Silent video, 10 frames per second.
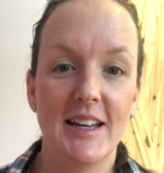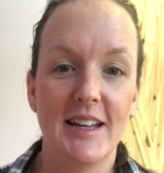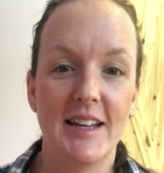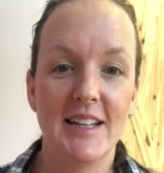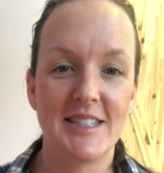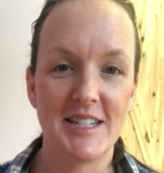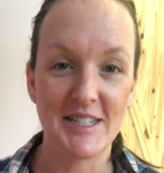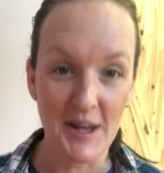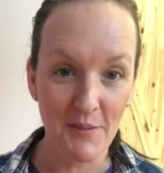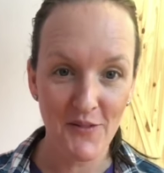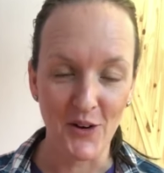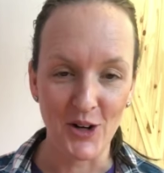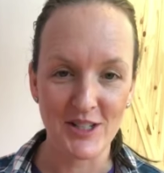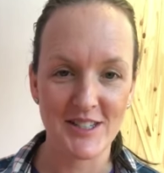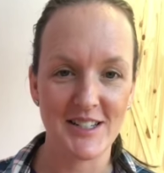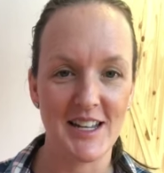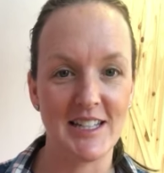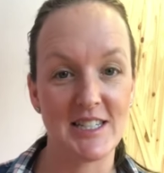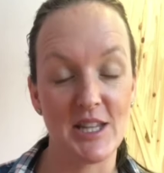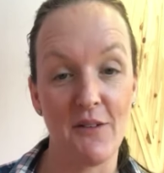It's December 1st.
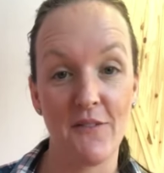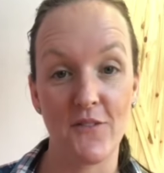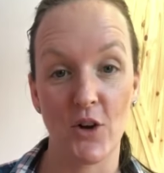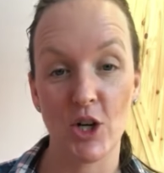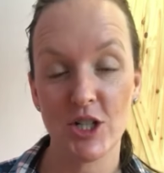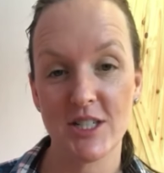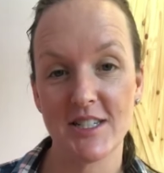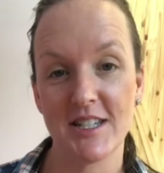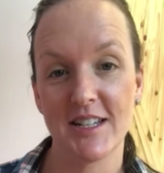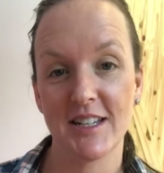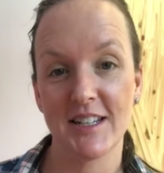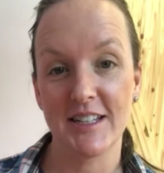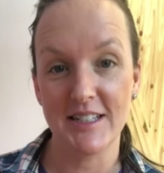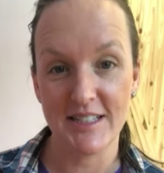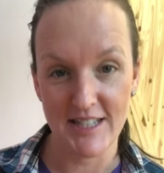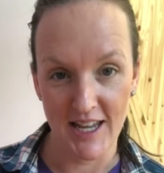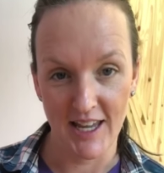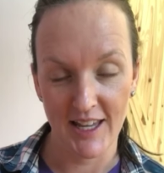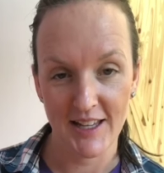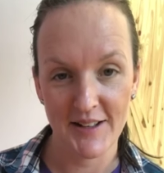It's the first
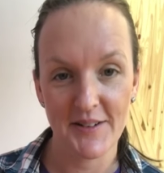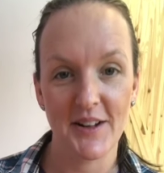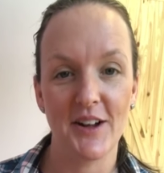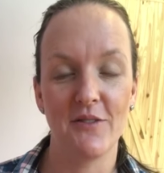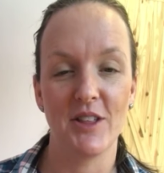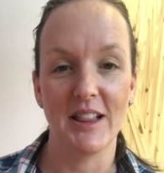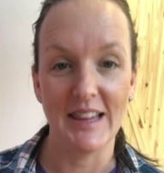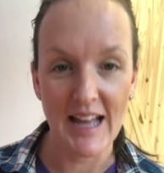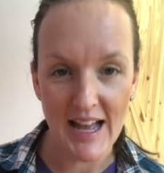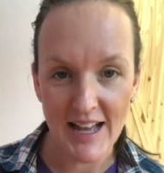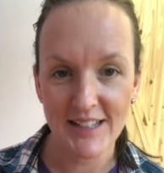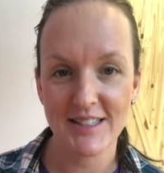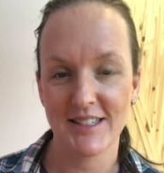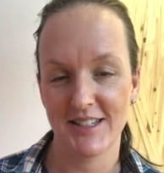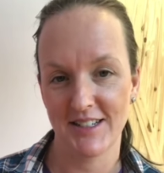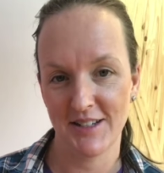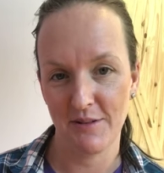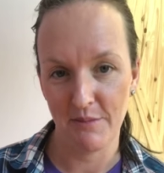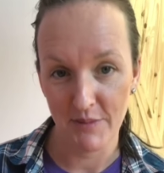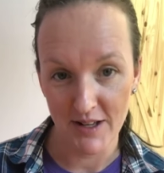day of the last
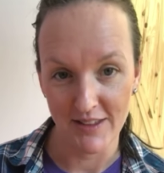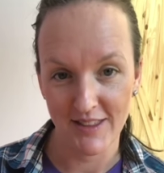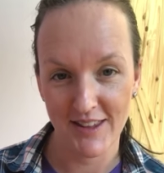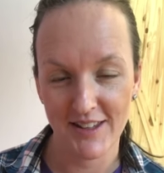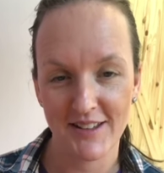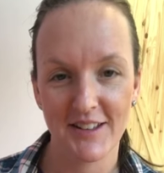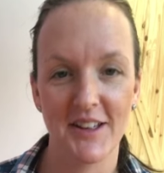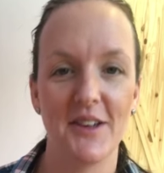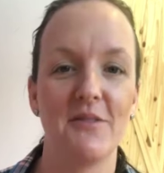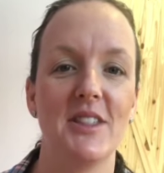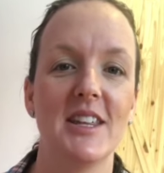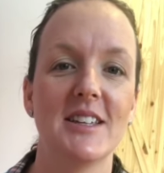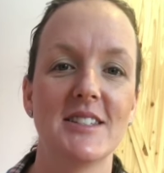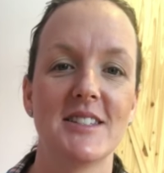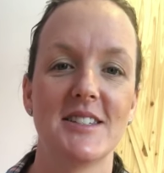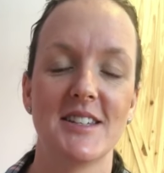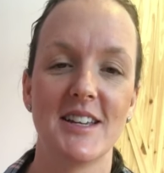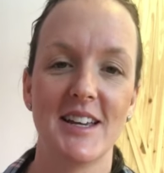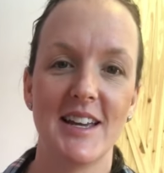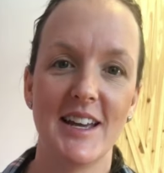month of this
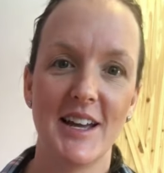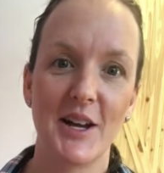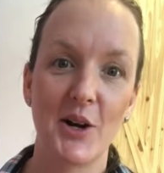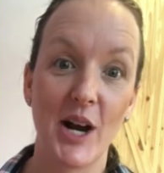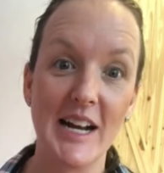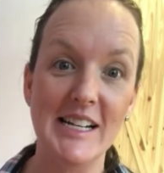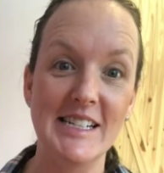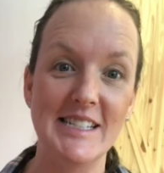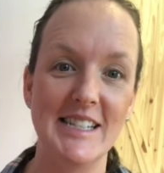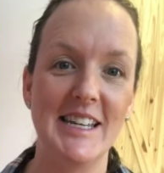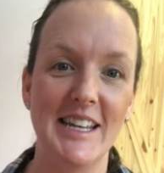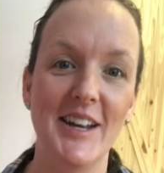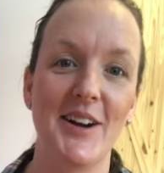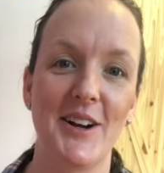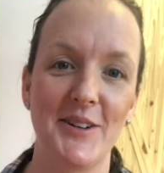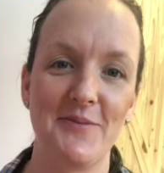crazy year.